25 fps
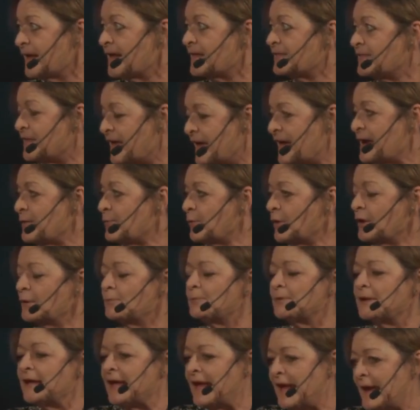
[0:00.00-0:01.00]
they will
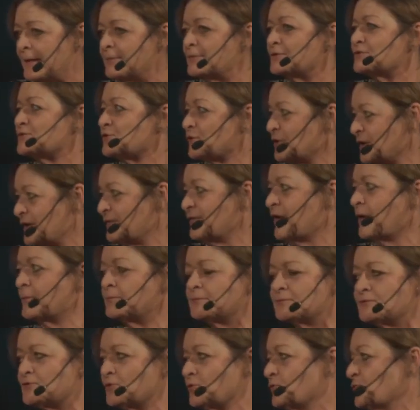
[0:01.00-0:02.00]
be able to live
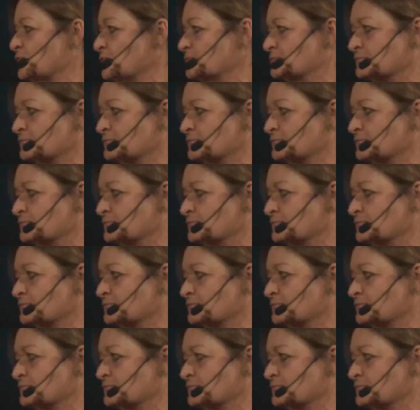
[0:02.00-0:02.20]
up to